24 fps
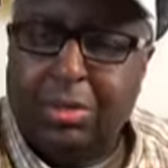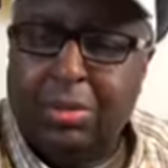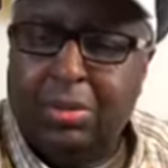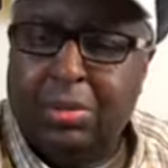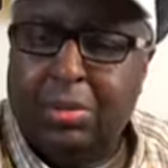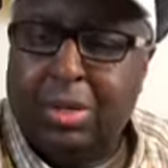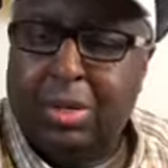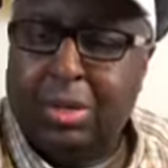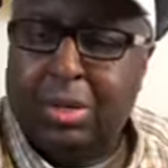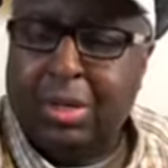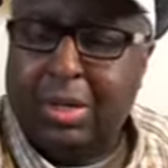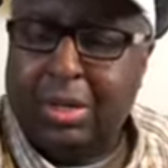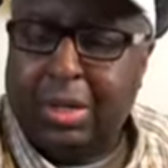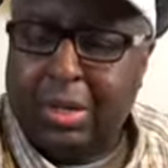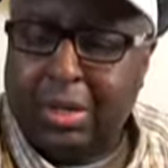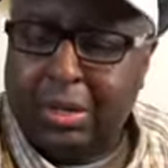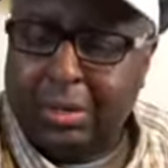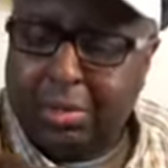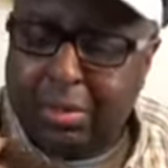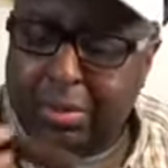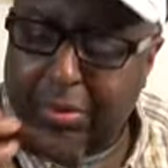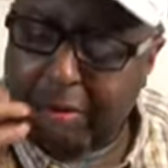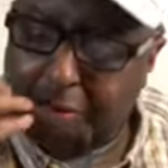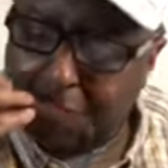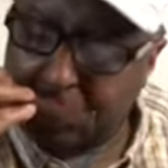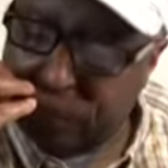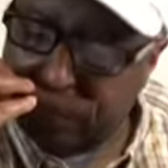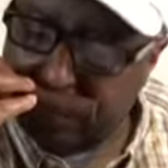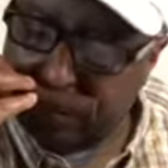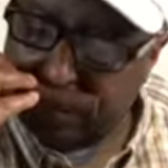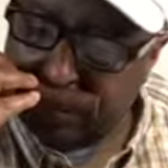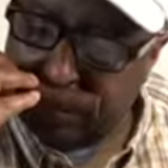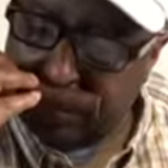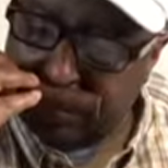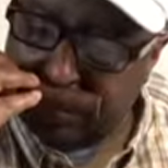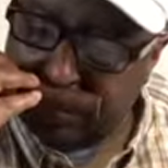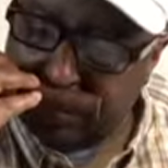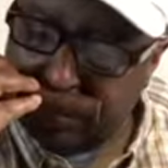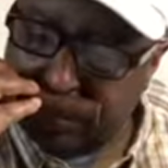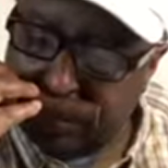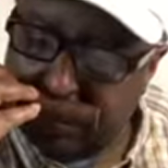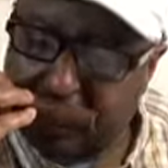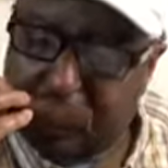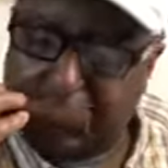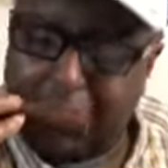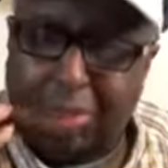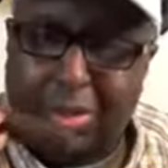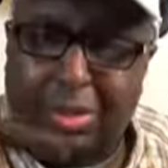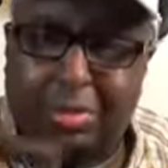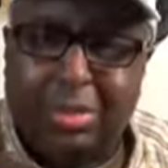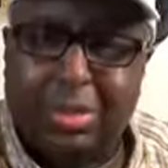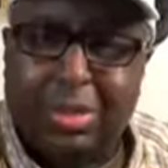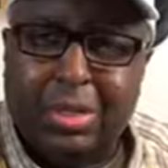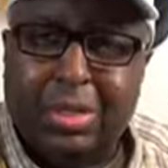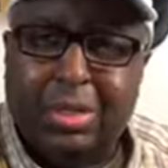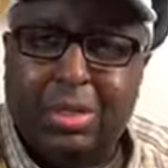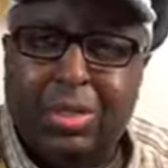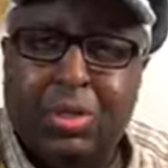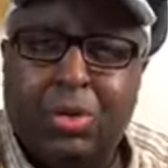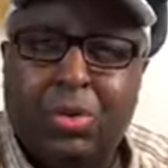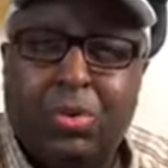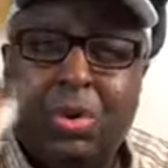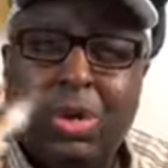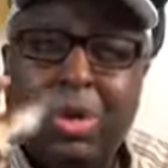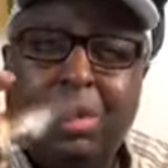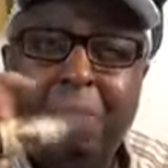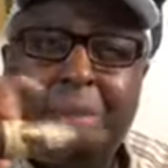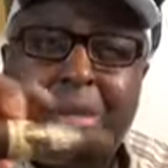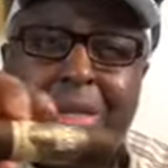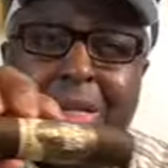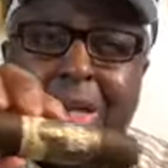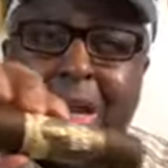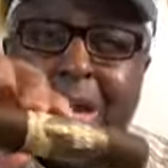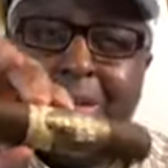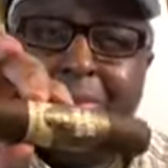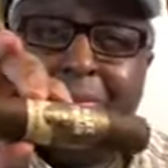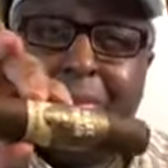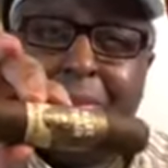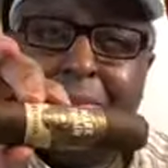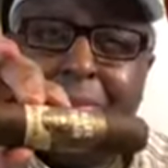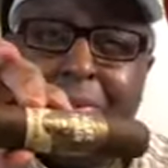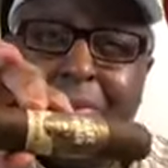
and a almost like a creamy type of